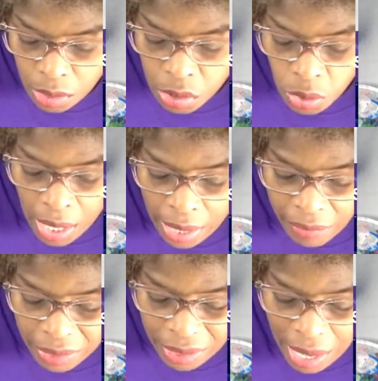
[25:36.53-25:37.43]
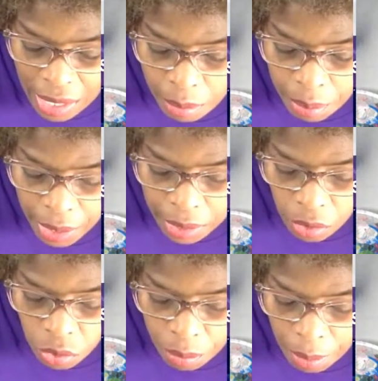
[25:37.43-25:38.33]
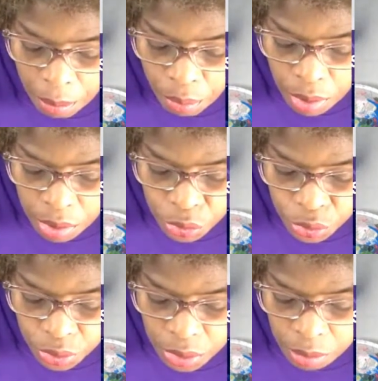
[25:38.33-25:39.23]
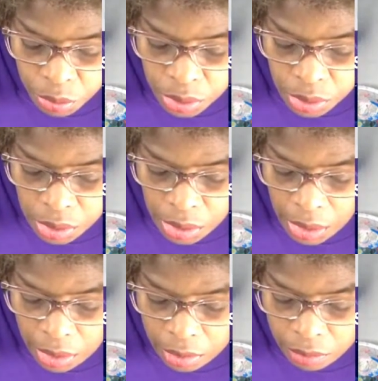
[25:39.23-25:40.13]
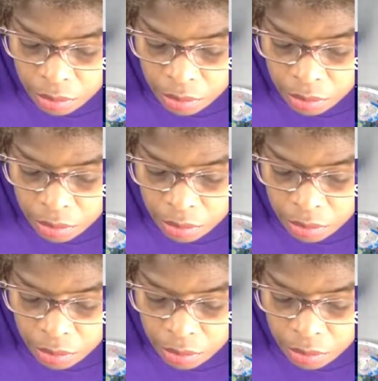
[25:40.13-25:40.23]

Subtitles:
So I have a lot of paint on my brush, and I'm just kind of